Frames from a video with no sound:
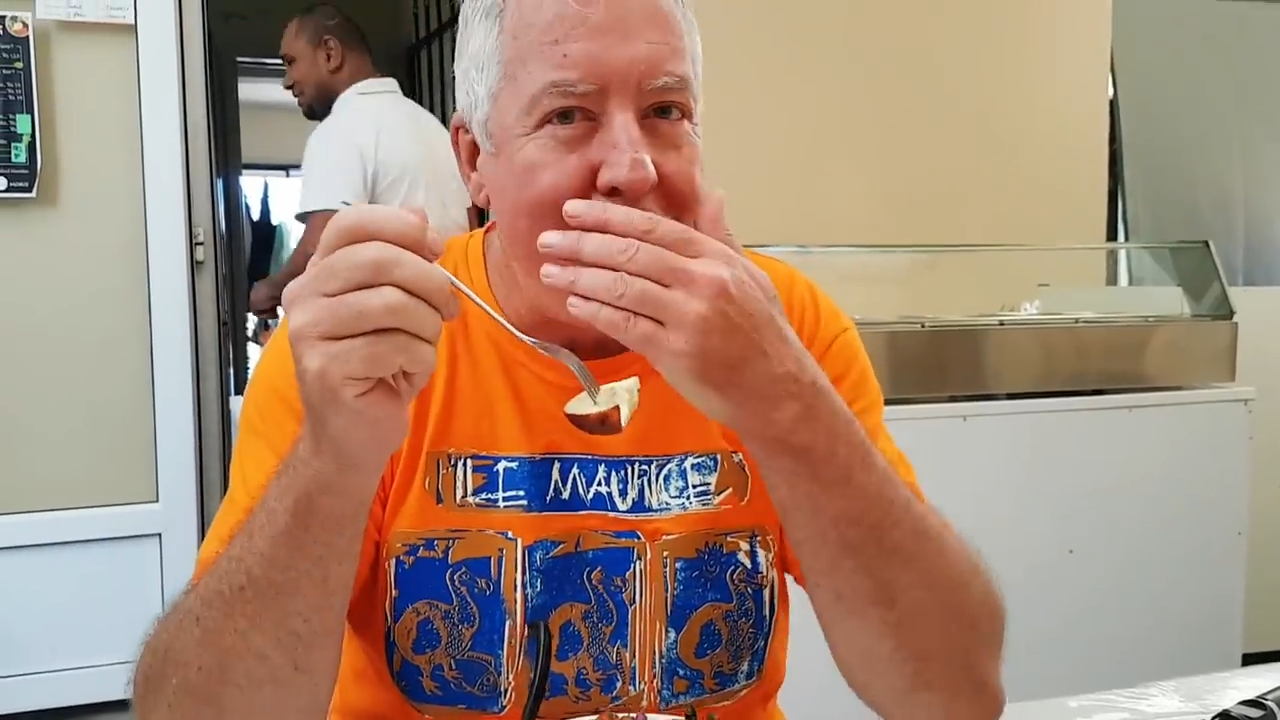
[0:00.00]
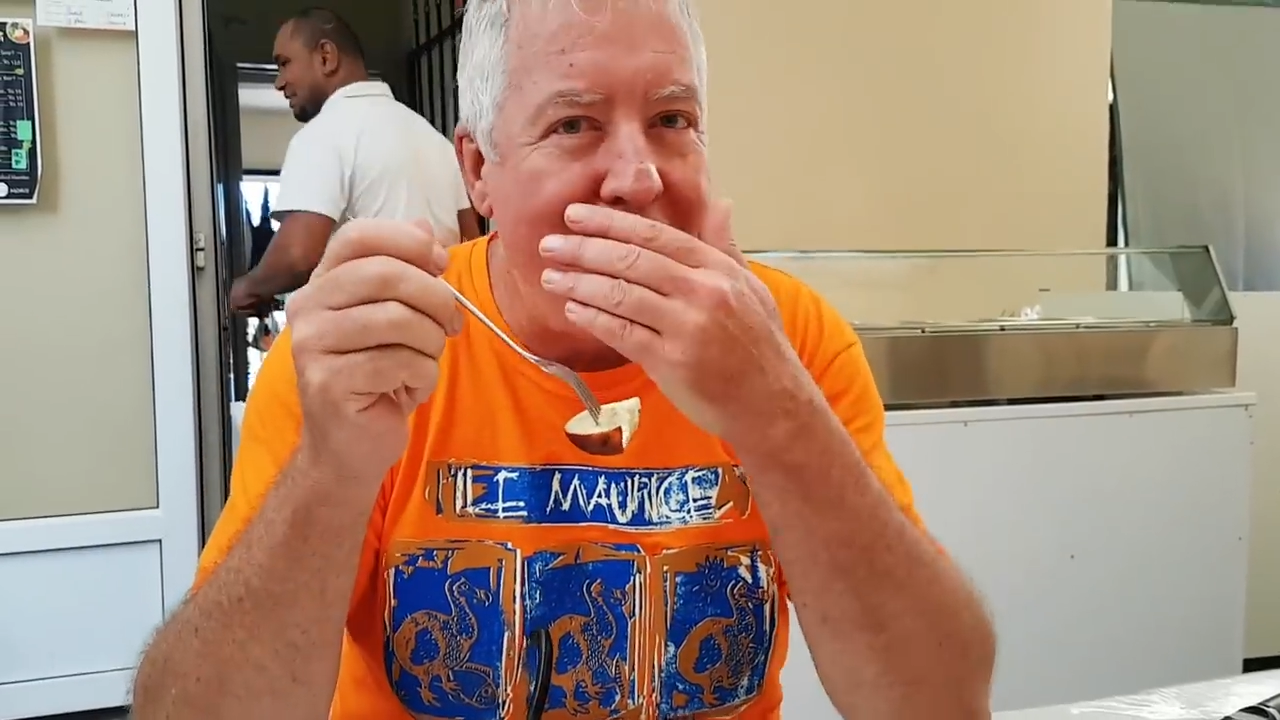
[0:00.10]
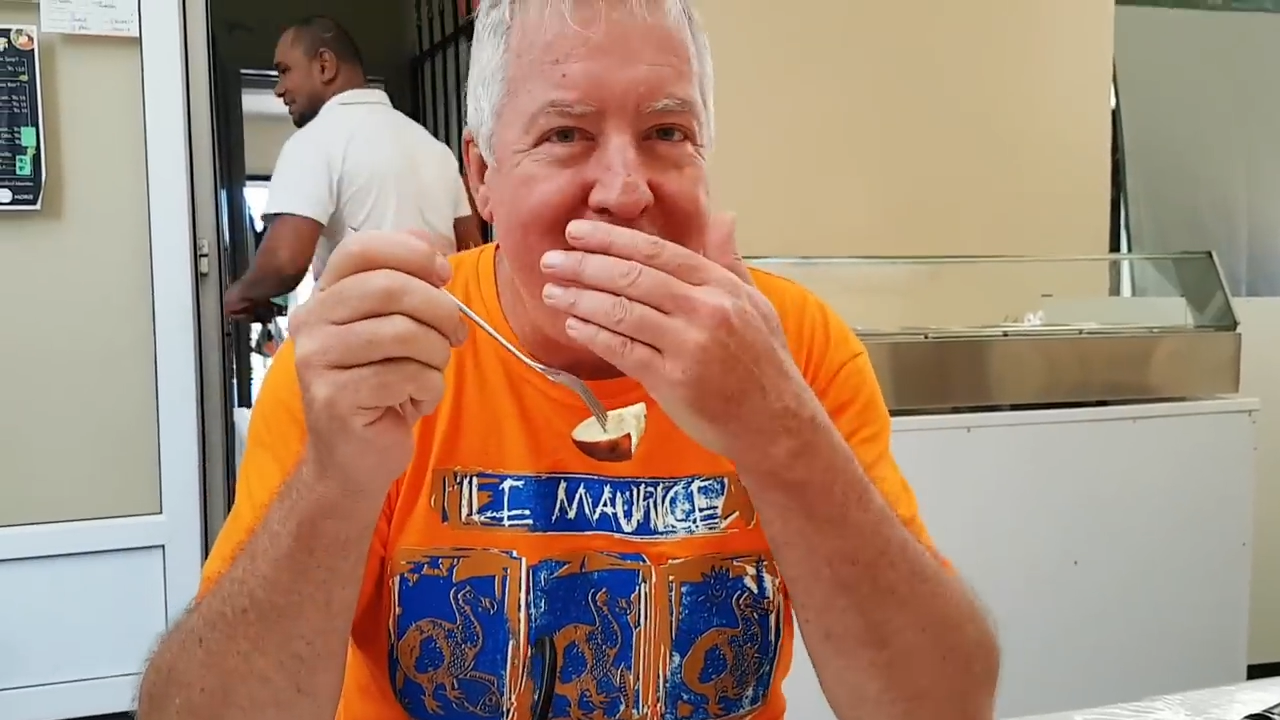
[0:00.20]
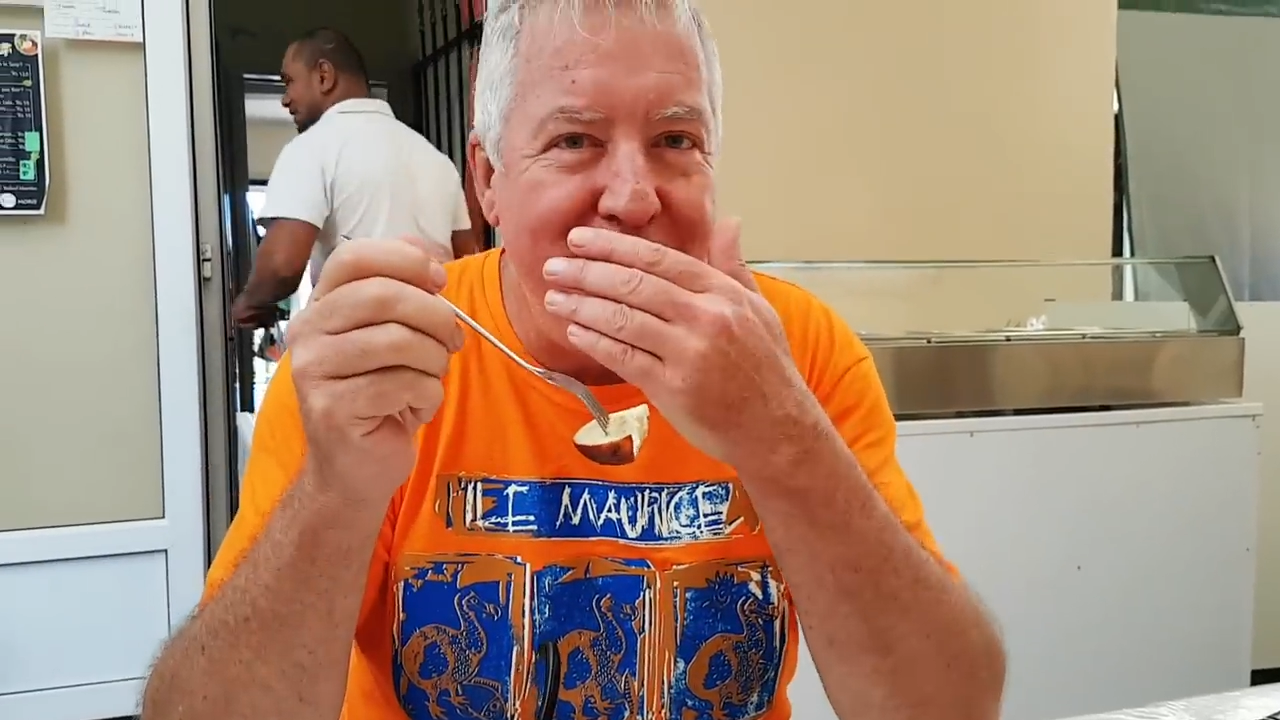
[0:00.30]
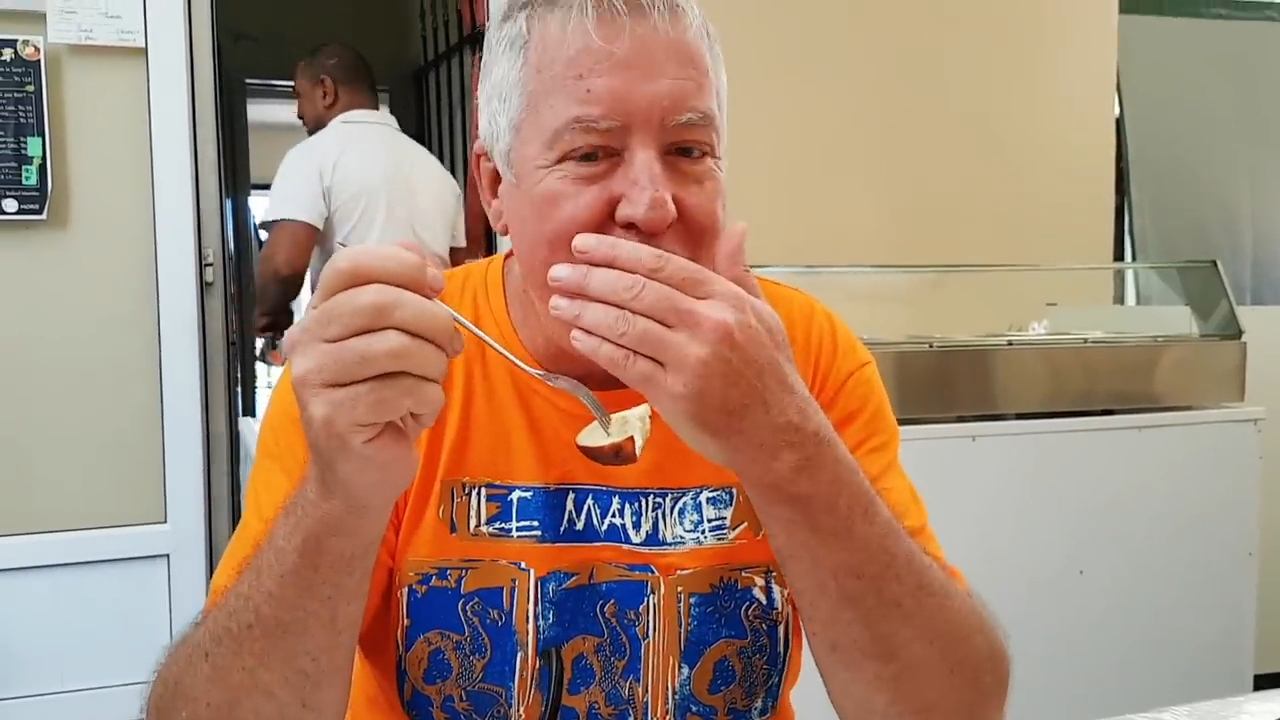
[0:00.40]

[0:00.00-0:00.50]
I love